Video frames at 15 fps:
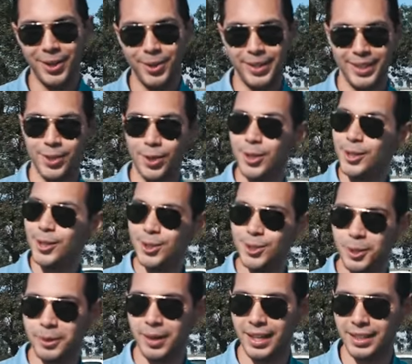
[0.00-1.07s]
good in order not
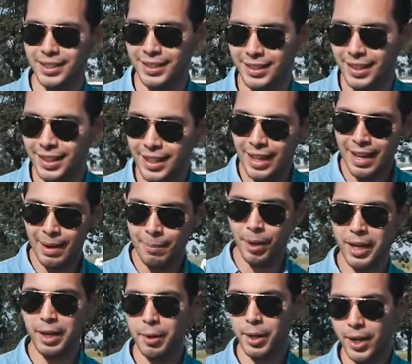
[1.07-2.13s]
to crash. But
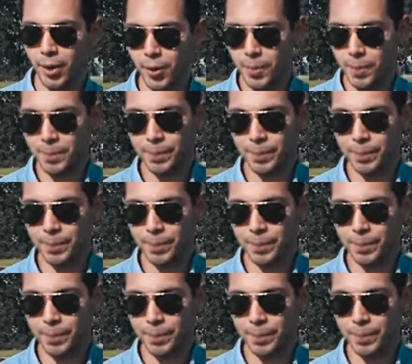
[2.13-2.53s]
here we go,